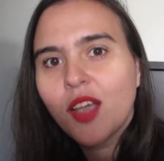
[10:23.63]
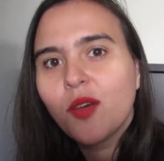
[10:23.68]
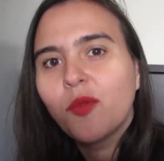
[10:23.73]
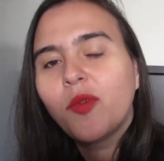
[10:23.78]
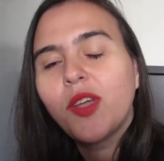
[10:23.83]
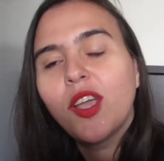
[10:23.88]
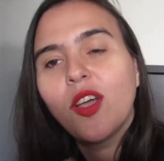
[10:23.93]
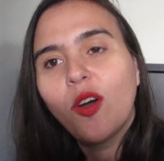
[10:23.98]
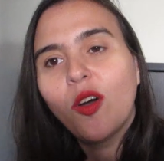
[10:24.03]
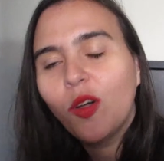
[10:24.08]

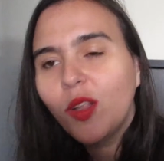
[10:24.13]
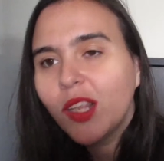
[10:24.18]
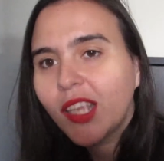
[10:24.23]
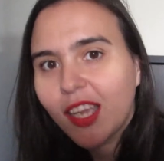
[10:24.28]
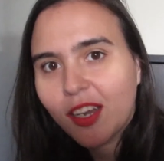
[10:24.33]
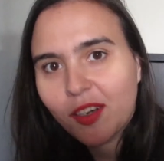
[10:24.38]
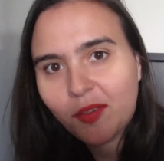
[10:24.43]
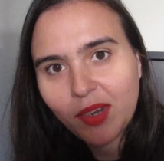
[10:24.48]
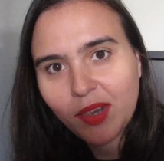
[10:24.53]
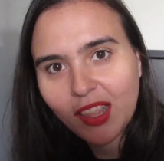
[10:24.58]
We all
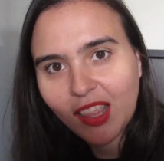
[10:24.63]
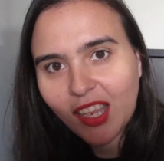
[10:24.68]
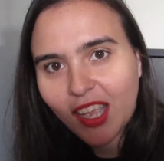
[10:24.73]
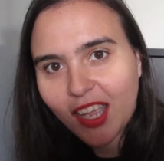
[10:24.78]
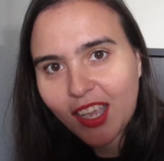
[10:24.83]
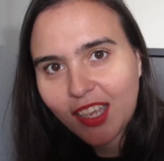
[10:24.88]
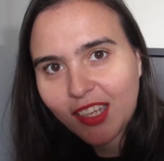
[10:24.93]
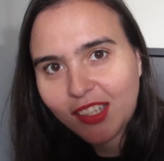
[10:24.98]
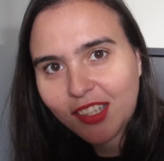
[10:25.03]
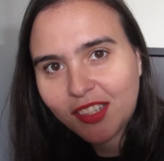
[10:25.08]
can
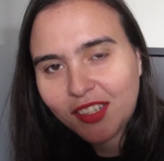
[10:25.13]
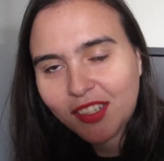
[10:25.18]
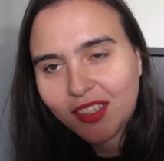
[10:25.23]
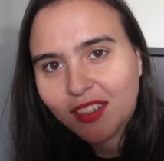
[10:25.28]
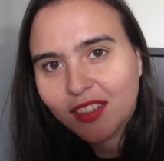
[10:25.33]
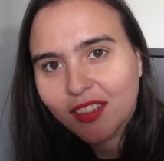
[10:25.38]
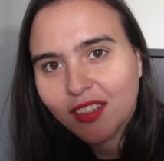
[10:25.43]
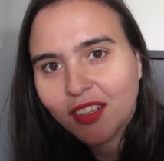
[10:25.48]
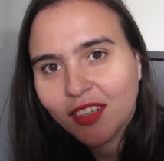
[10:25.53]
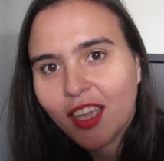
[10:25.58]
relate,
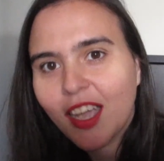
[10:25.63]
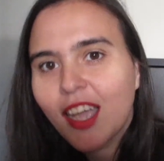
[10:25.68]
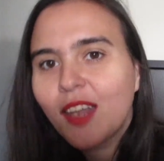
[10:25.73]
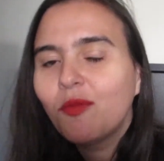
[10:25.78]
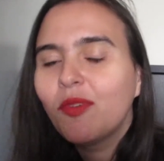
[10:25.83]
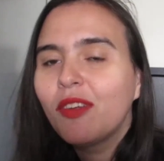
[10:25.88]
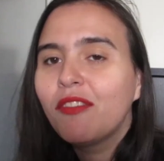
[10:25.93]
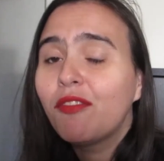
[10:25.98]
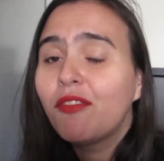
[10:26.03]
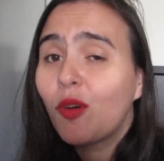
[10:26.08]
and
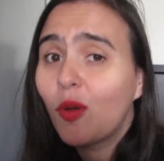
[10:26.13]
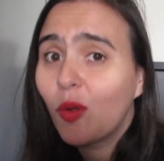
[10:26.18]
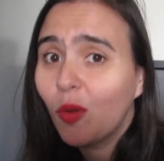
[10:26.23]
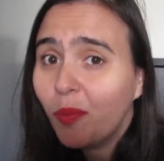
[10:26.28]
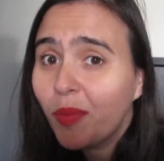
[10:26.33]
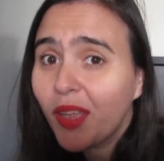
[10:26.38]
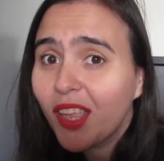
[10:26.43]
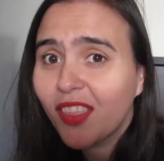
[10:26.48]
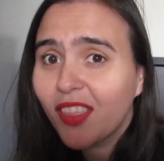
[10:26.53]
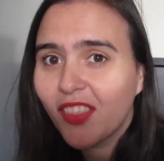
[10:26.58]
we've all
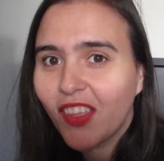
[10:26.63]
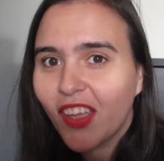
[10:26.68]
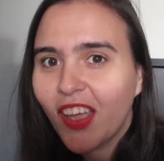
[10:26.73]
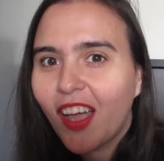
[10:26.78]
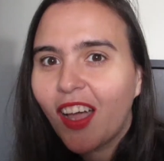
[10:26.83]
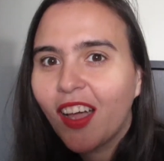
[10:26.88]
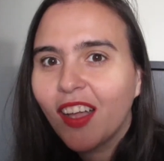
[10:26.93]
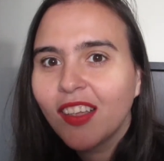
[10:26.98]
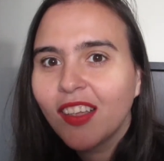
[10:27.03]
been there.